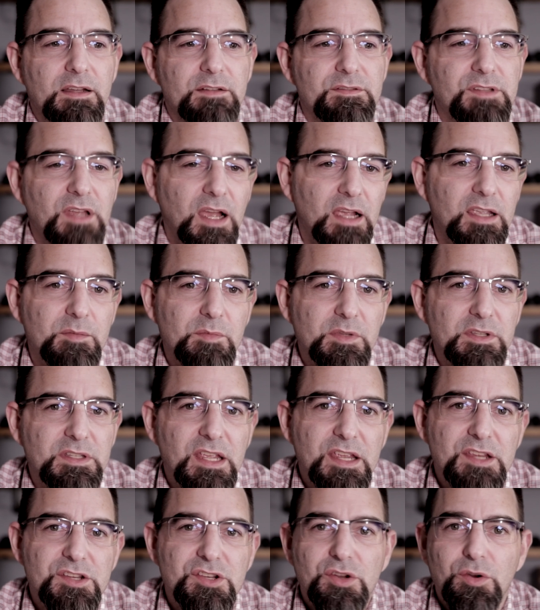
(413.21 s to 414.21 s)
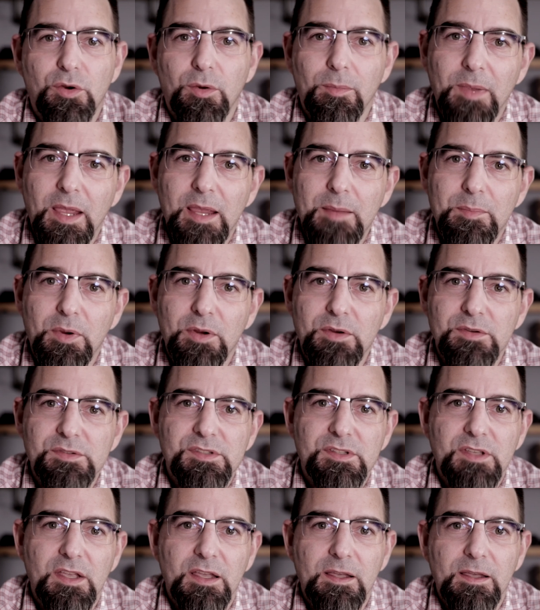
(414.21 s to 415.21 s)
documentation or
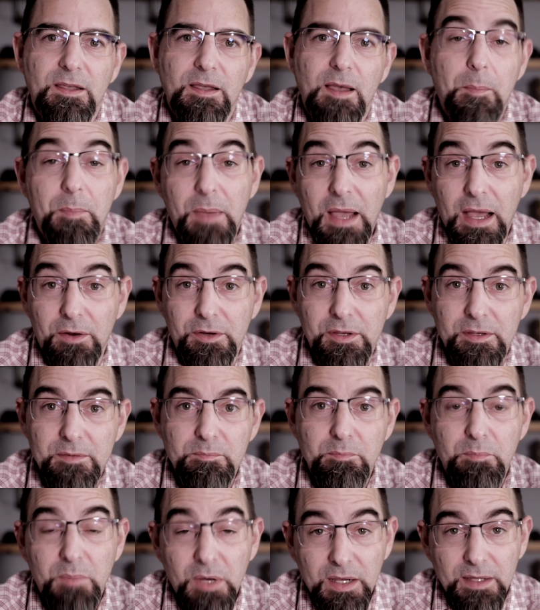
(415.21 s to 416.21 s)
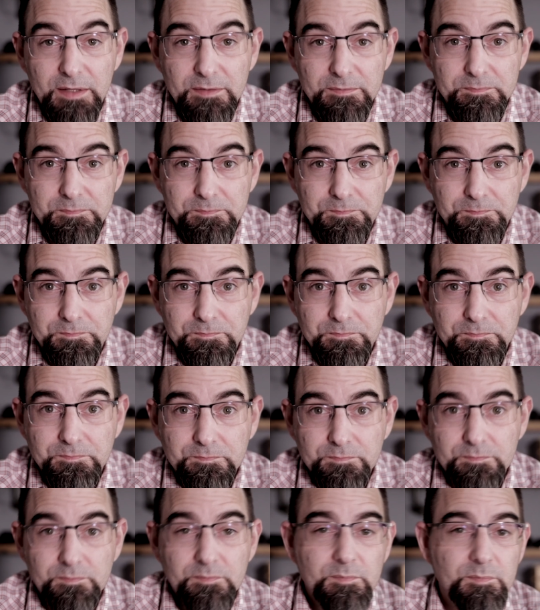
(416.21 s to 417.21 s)
papers about it, but
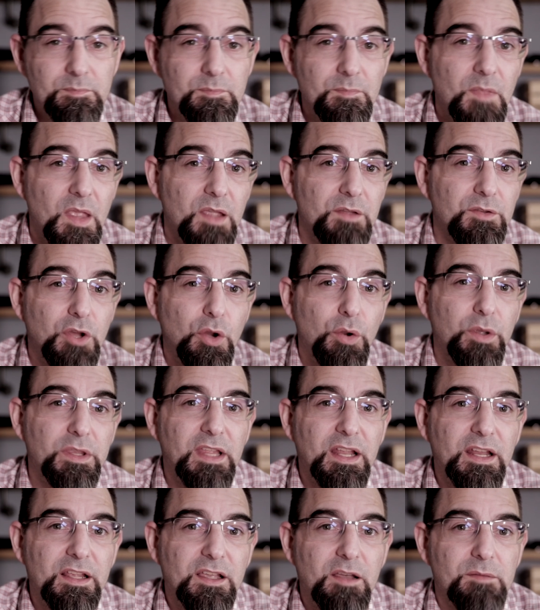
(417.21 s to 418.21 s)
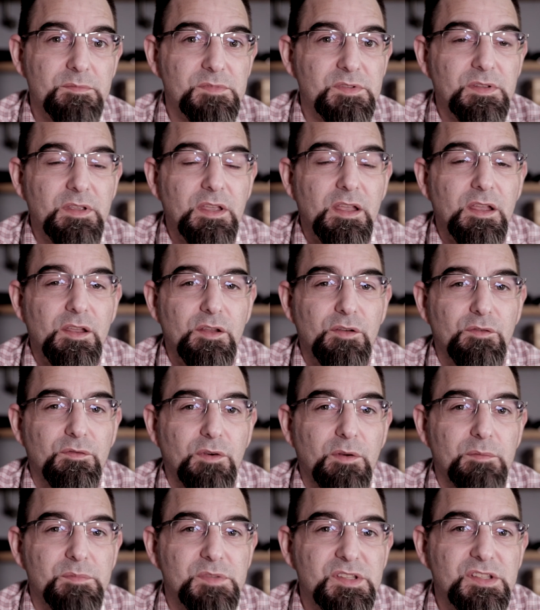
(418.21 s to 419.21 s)
knowing that it comes
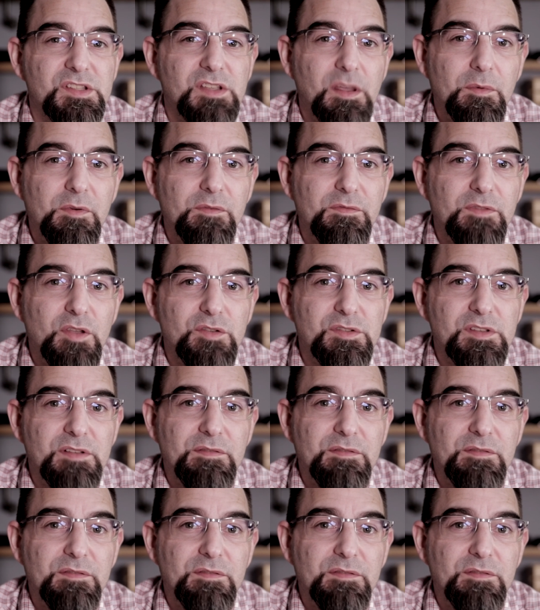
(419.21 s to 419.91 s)
from some of those